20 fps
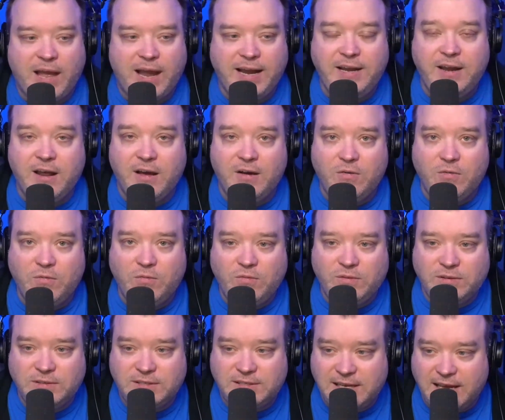I know
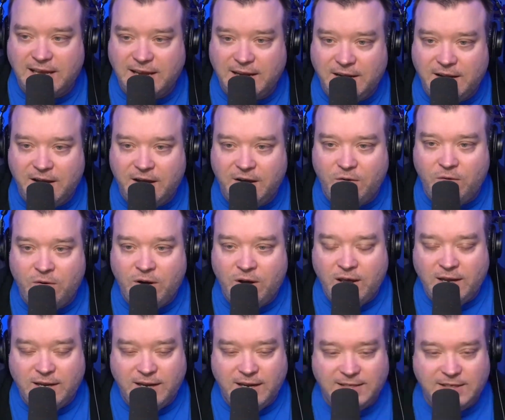saying no
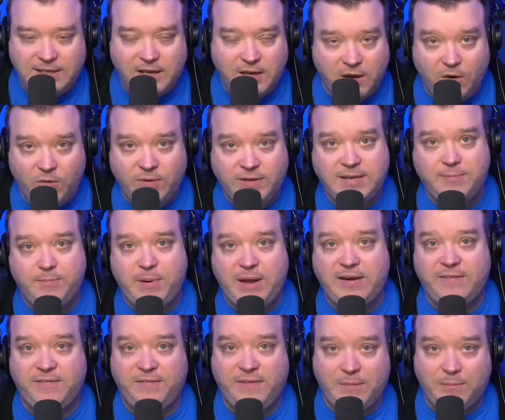isn't going to
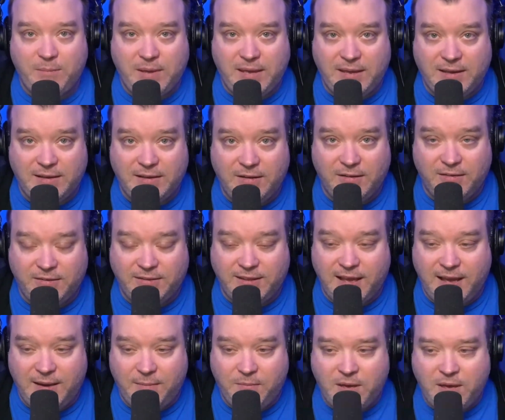benefit me all the
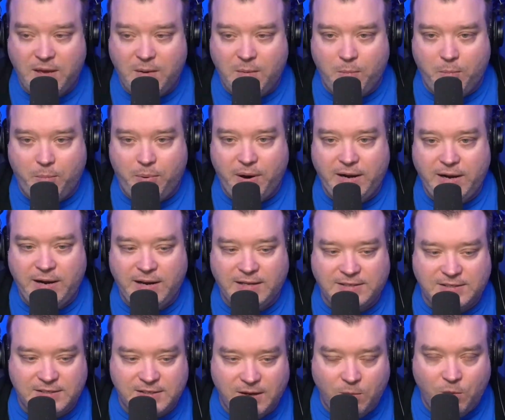time, but
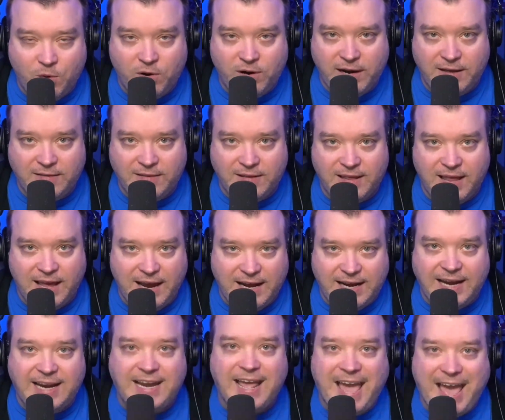somewhere down the line
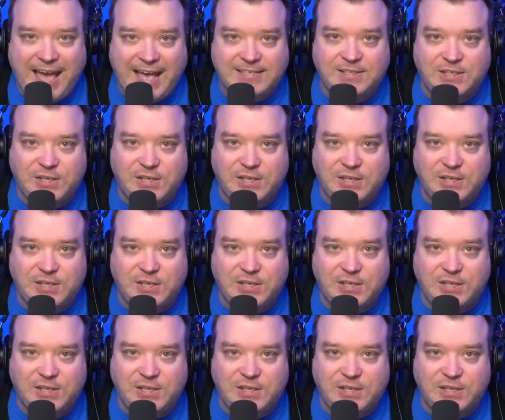it has